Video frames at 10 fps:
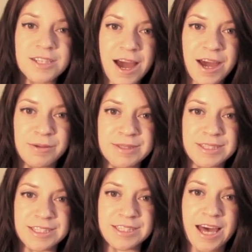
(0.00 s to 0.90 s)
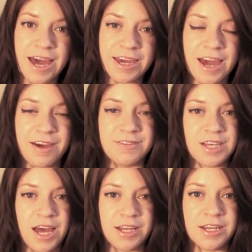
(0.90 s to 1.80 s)
time since I have
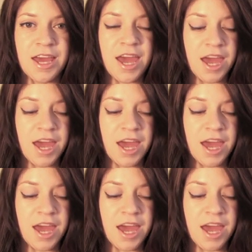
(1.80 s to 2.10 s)
done